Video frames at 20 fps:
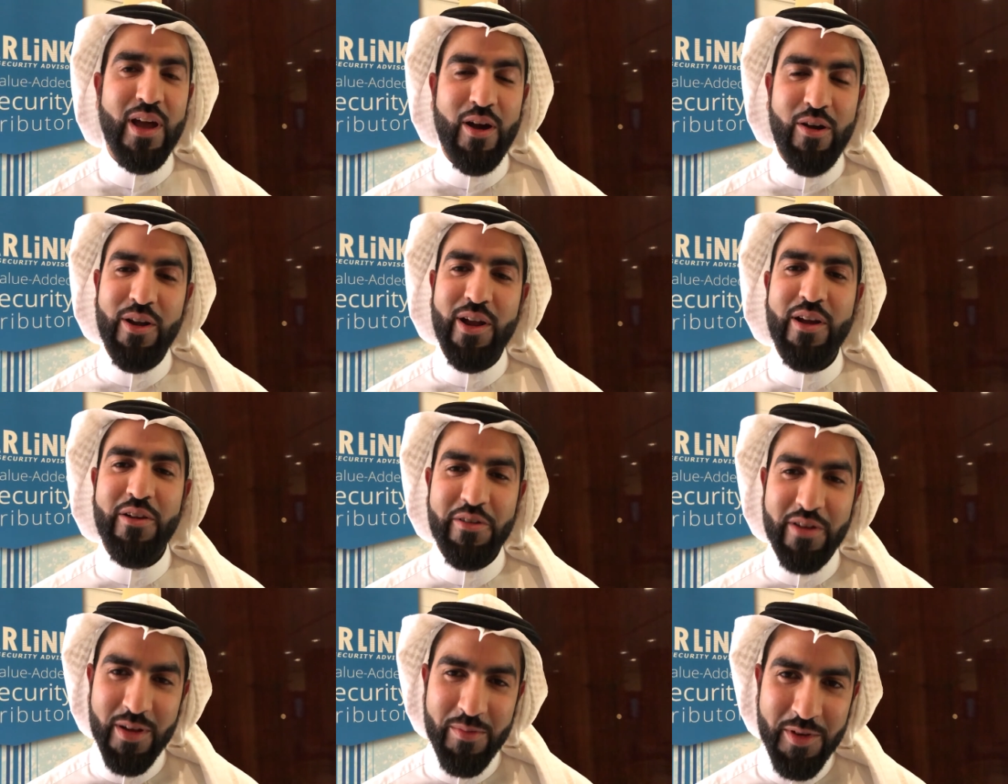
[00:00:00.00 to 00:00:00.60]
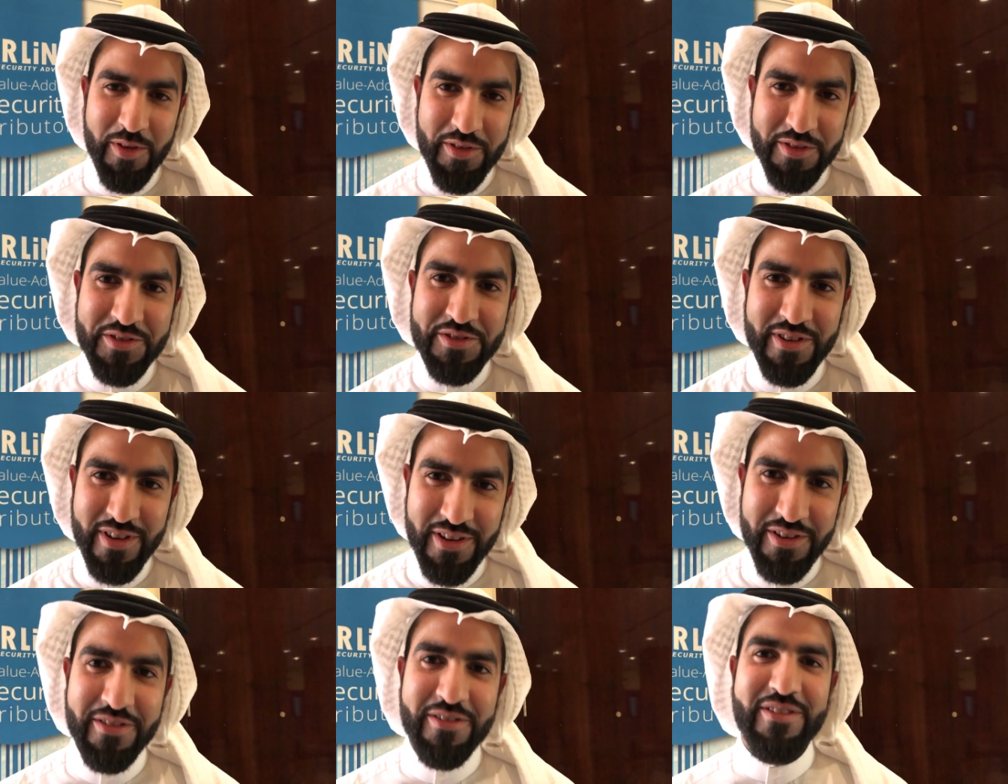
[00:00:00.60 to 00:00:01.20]
I highly recommend the
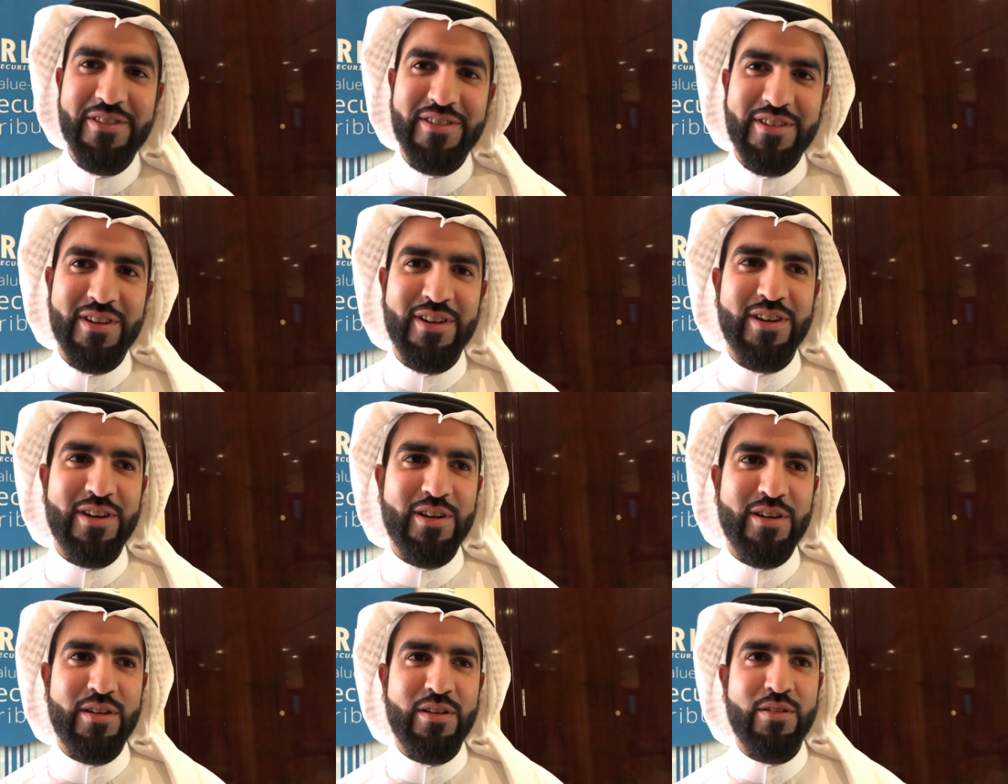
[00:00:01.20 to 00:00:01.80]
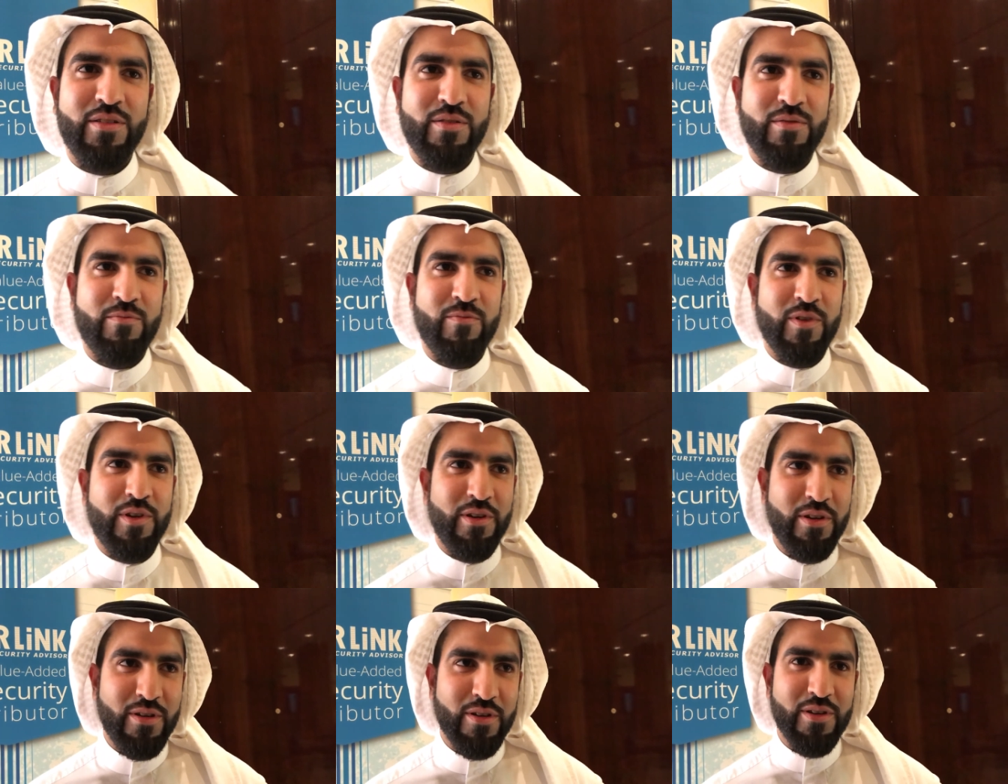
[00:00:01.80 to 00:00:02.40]
trainer, uh,
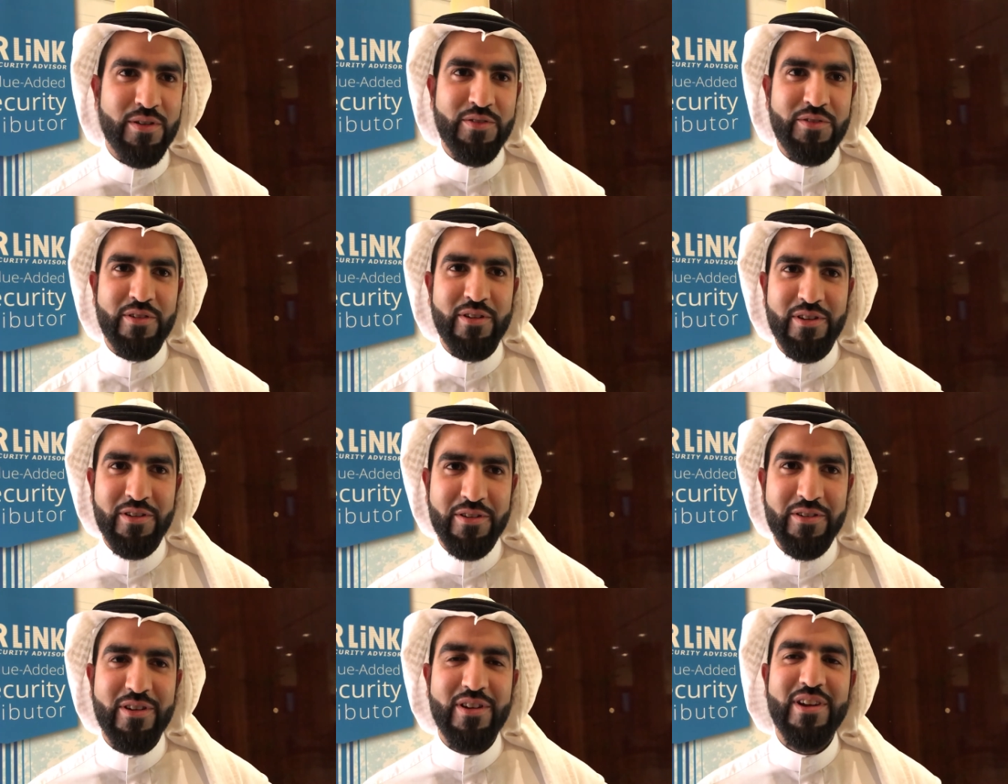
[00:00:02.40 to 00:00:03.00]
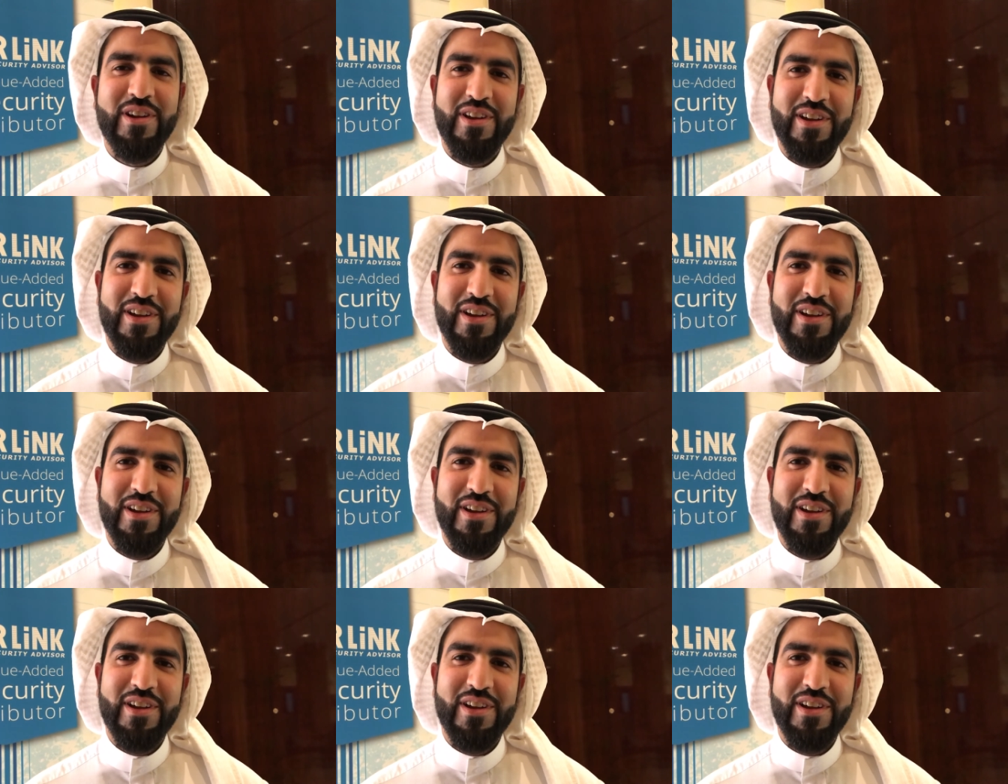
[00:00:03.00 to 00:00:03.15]
very good trainer.